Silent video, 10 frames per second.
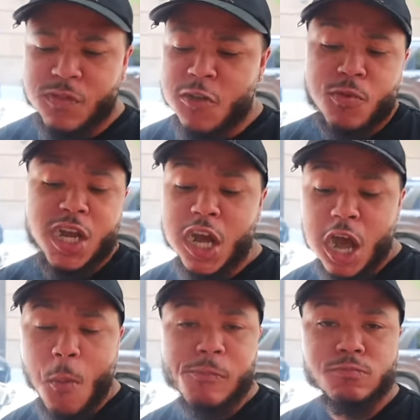It's pretty
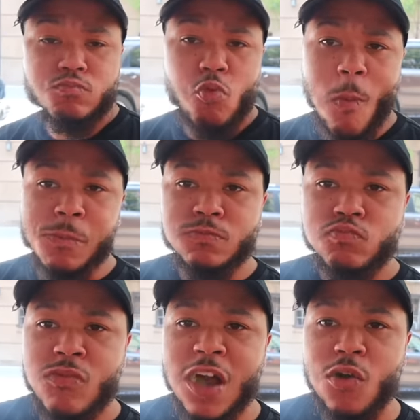good.
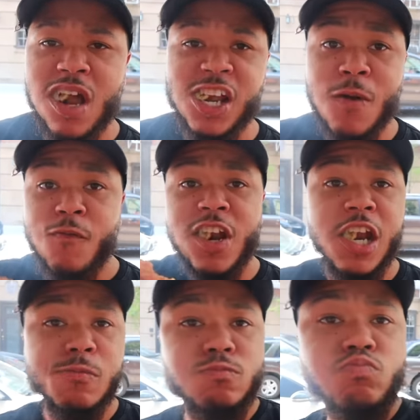Not gonna lie to you, I'm feeling it.